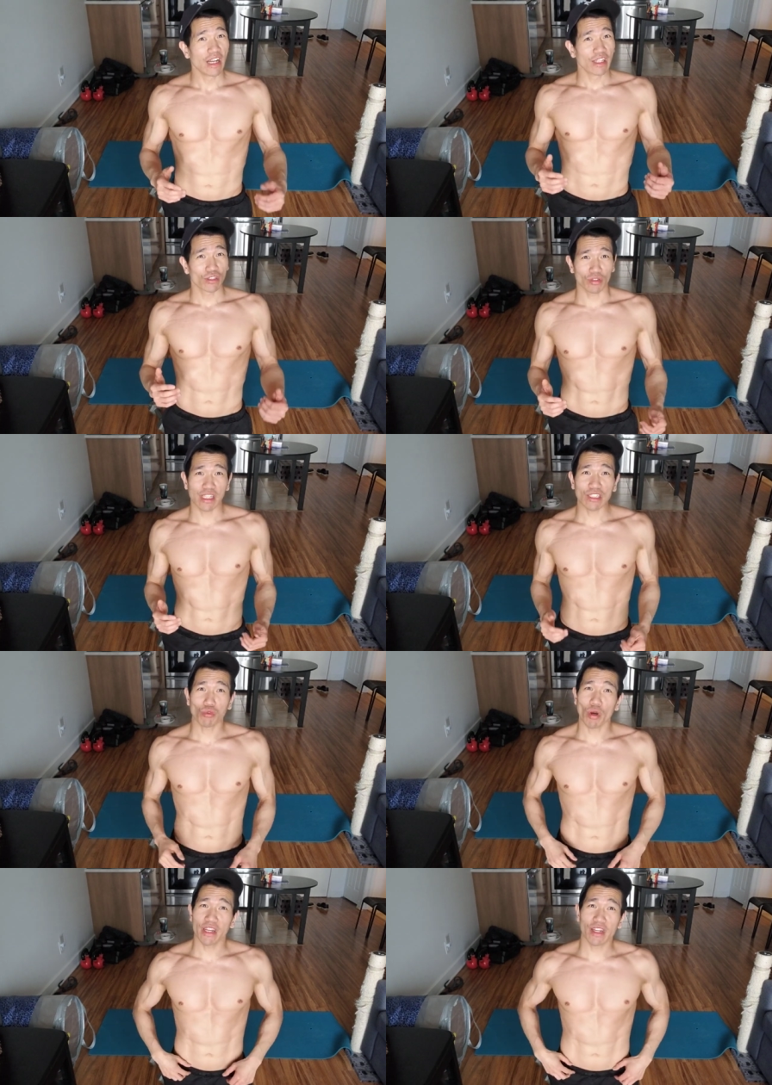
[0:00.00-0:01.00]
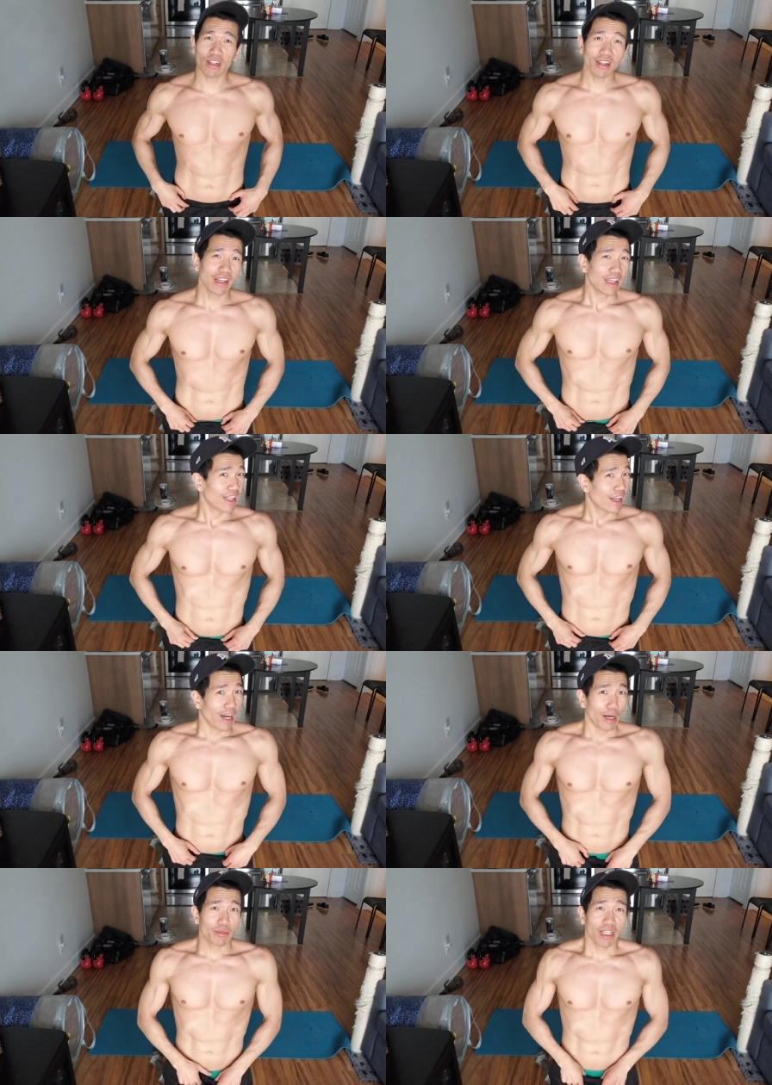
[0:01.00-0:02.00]
So this one here,
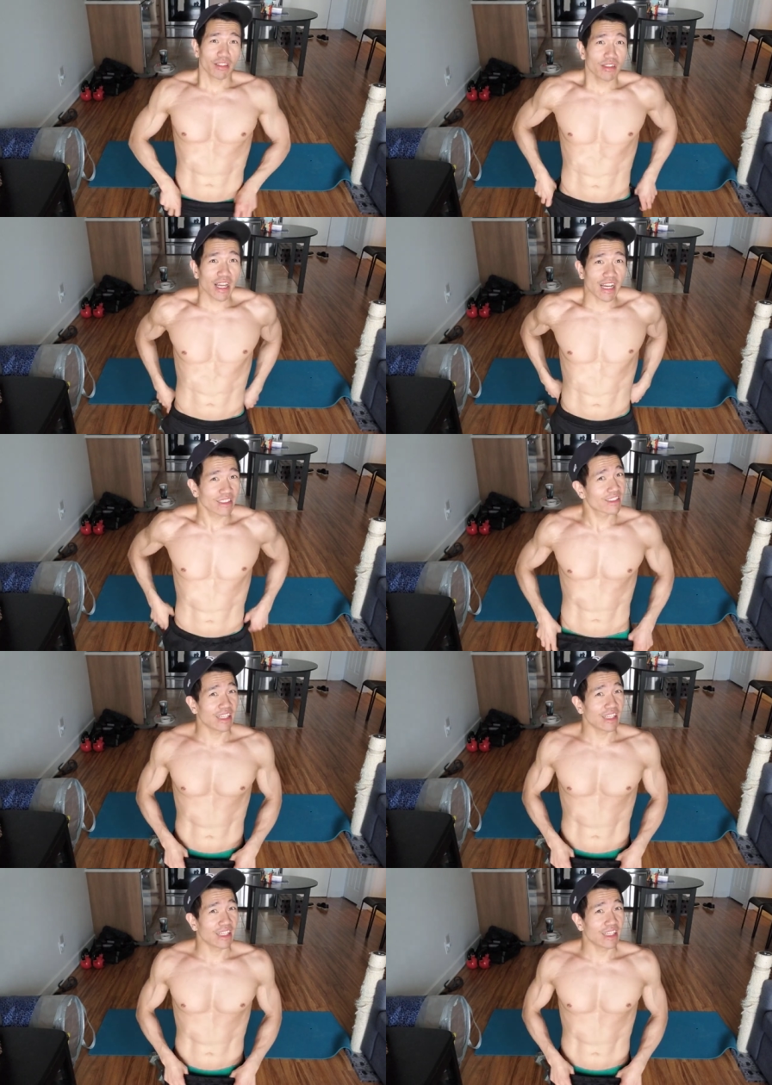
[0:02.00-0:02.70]
I'm telling you guys,